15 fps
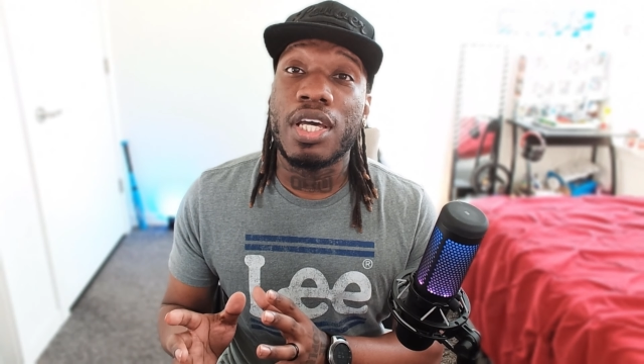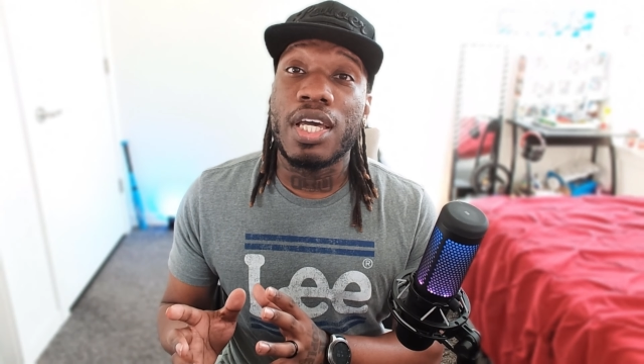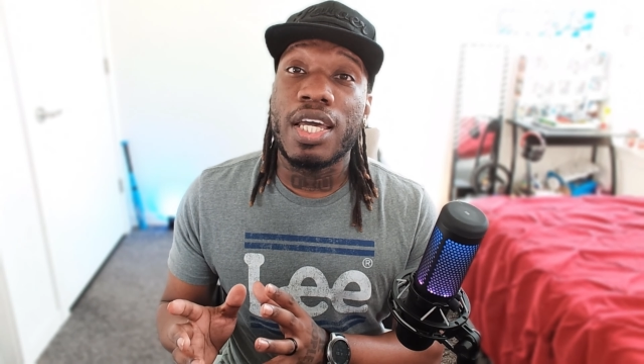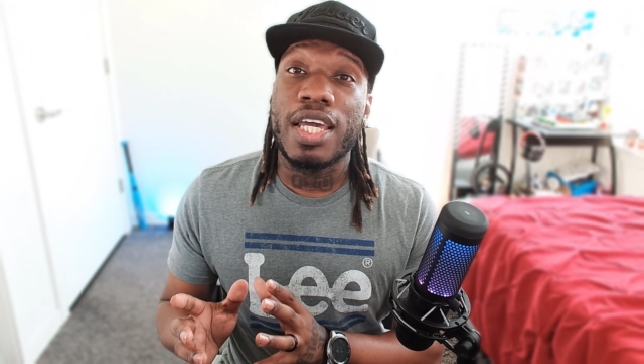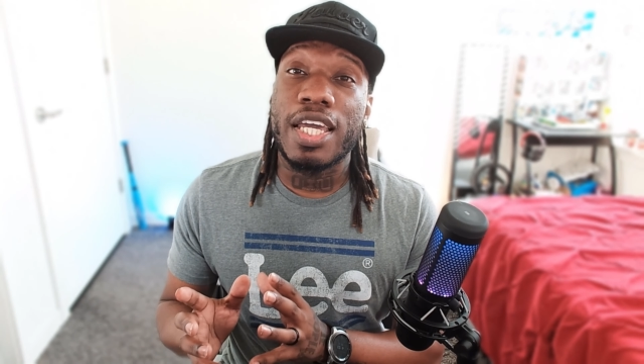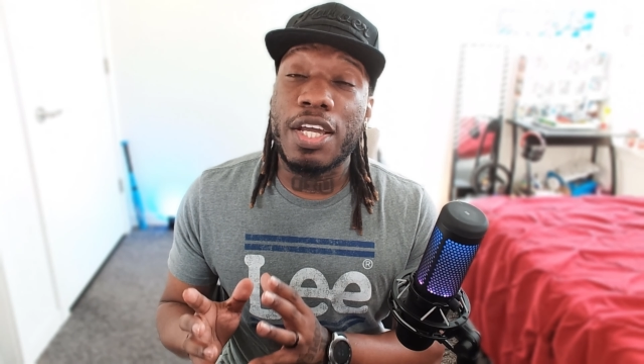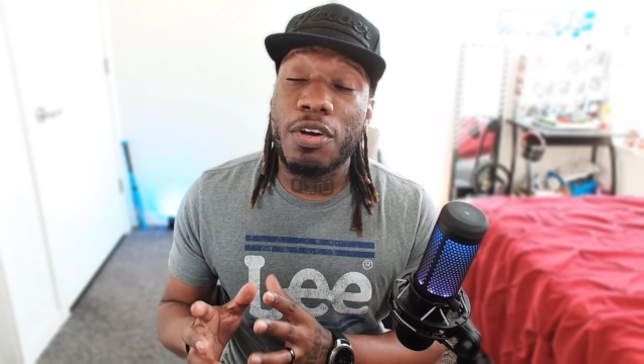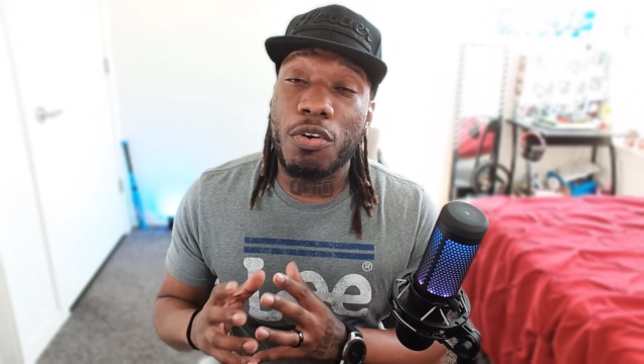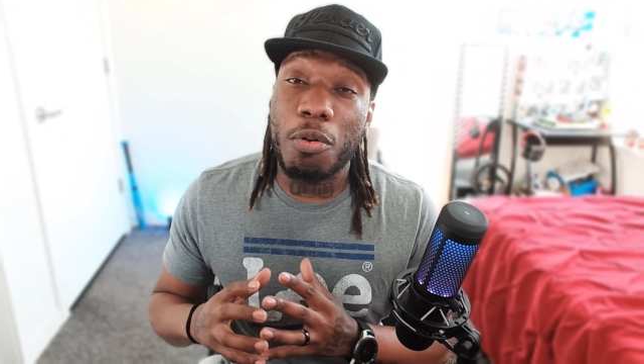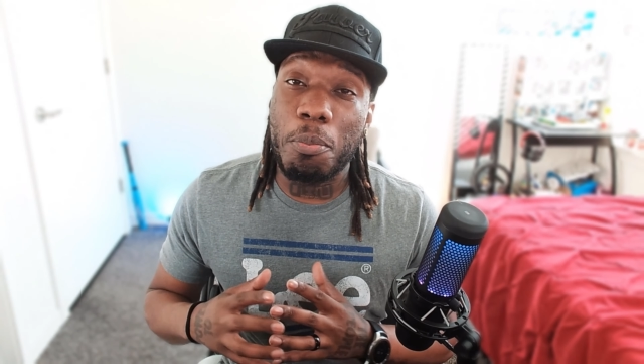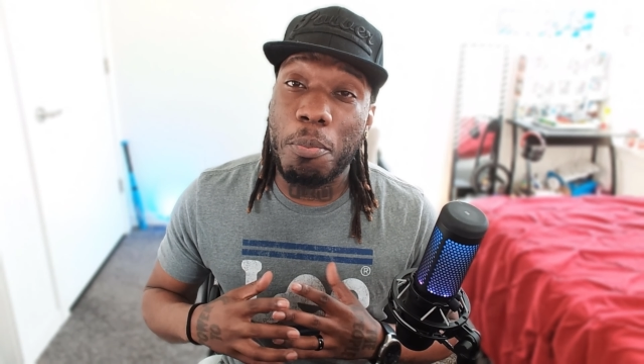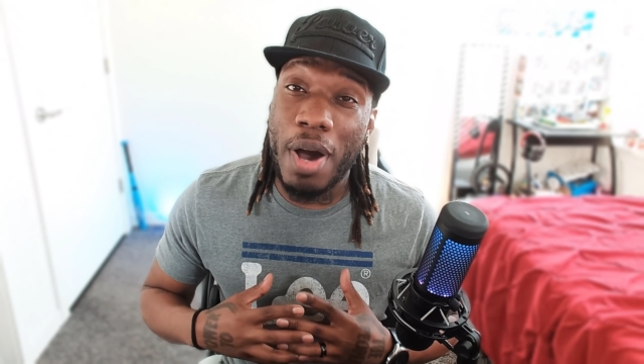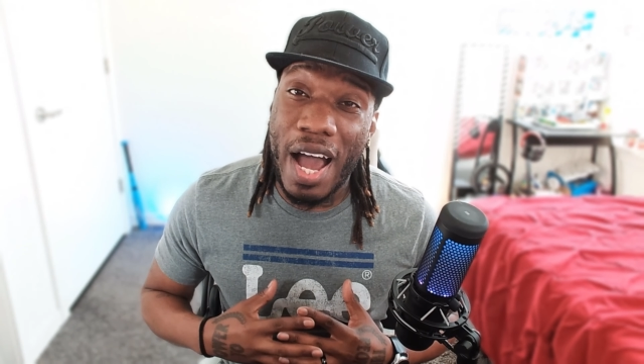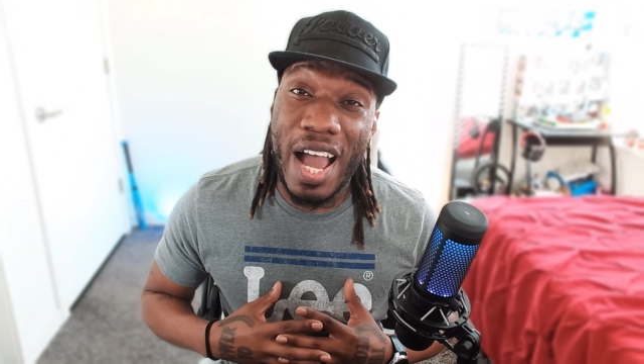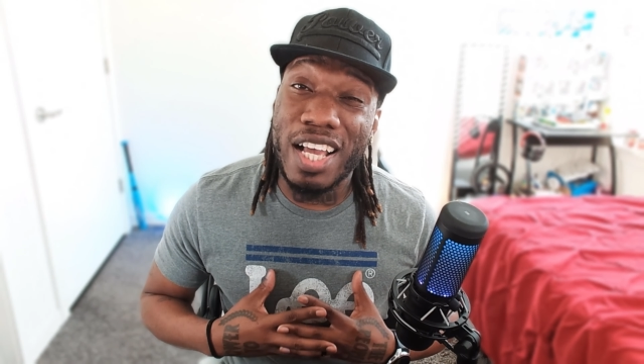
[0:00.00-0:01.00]
here are
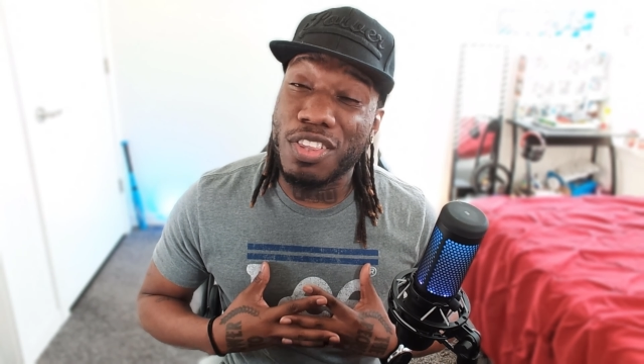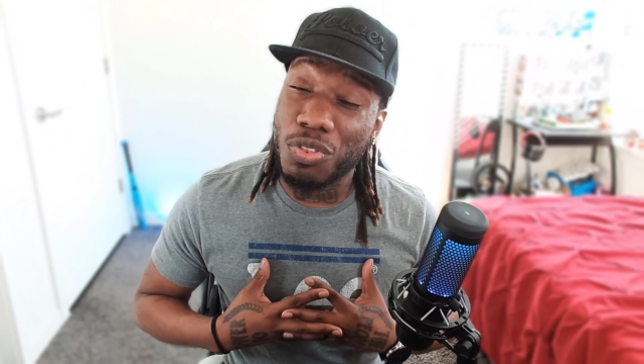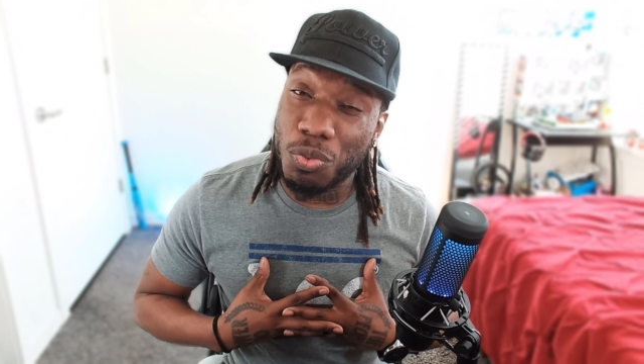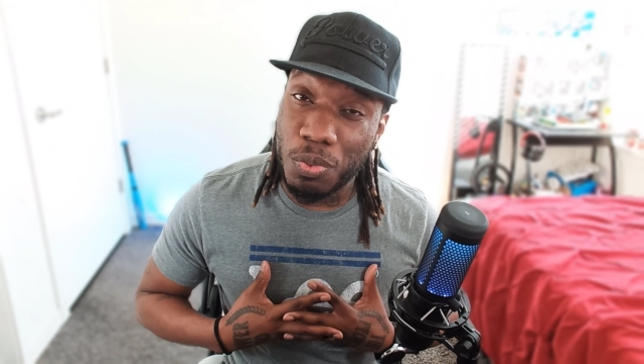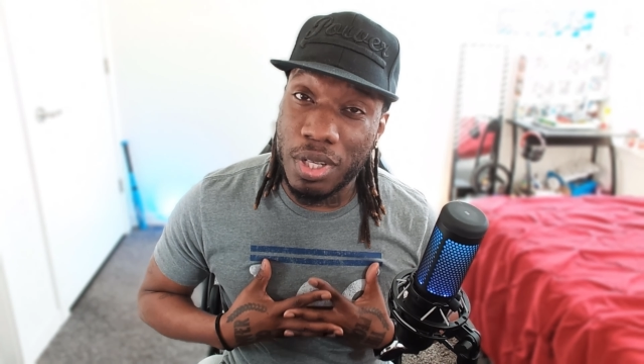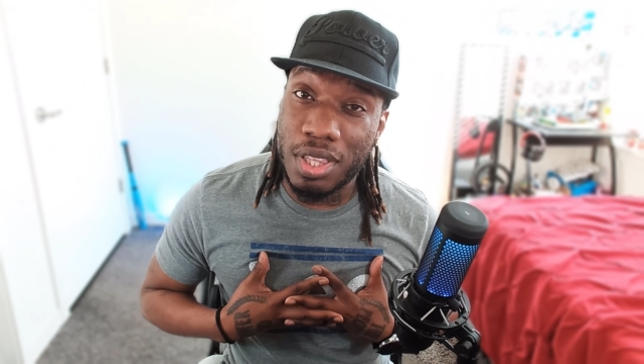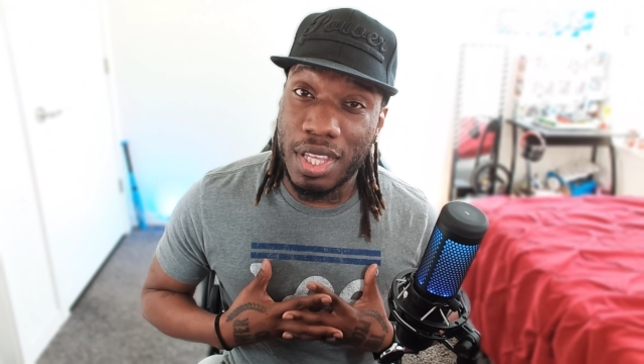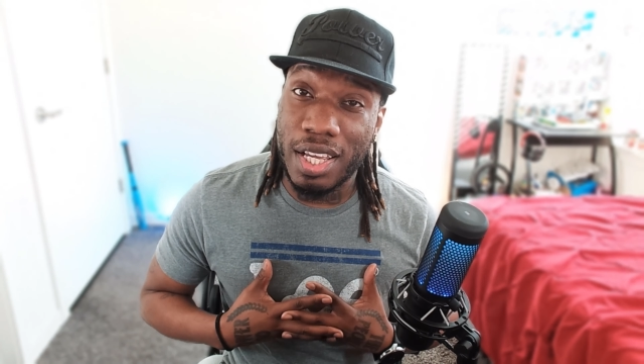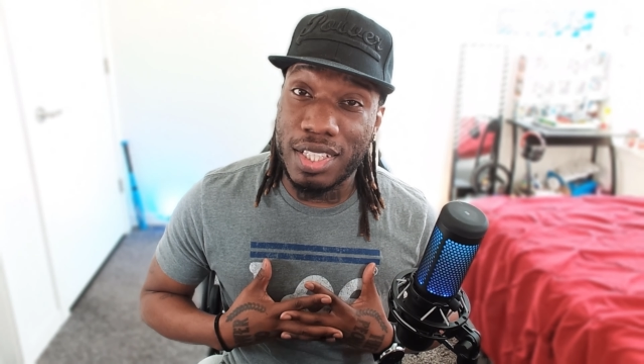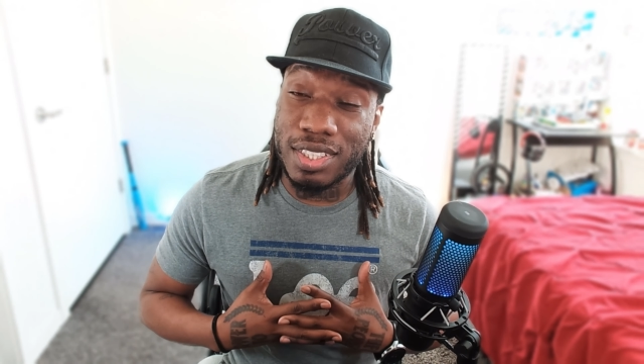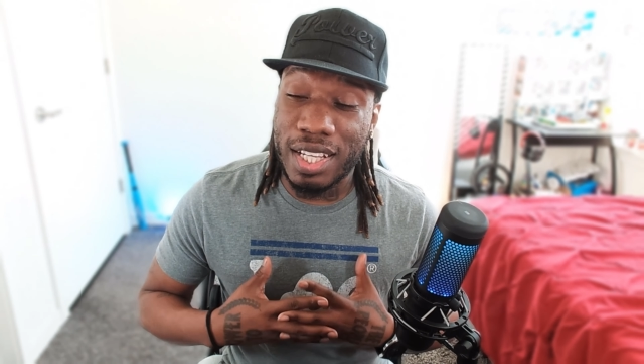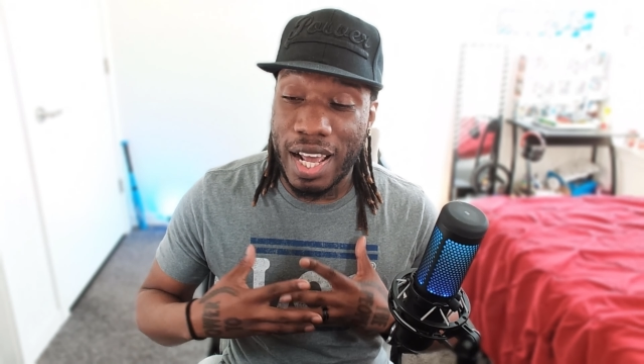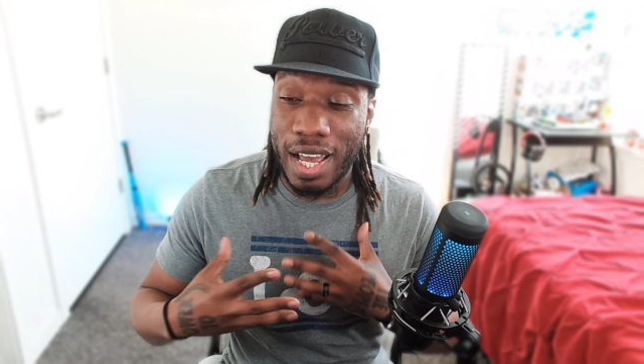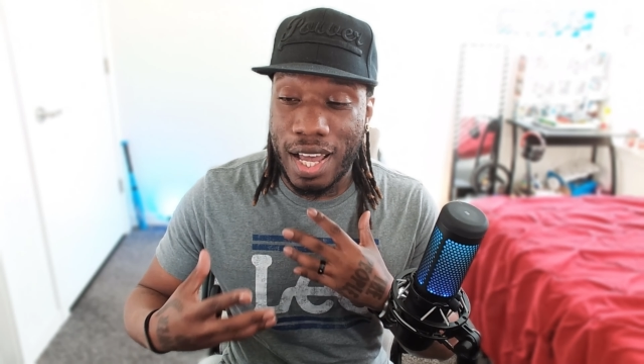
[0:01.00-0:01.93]
my three things that I